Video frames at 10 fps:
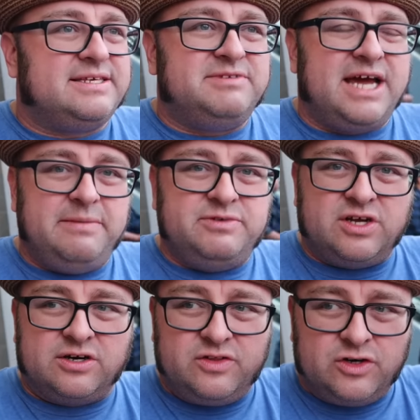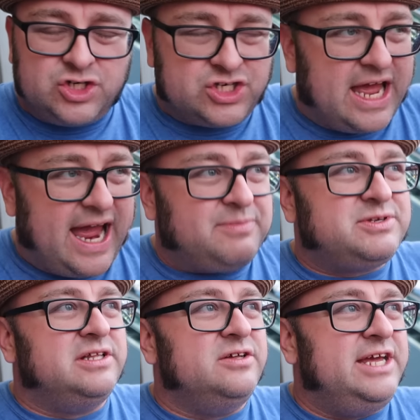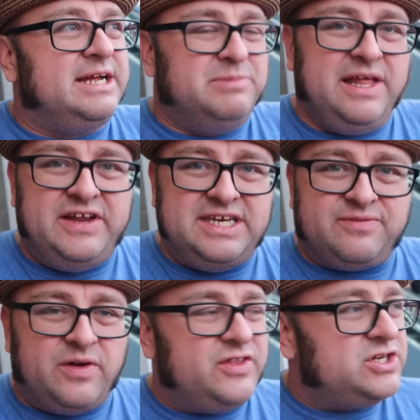Sometimes they're just absolutely completely different.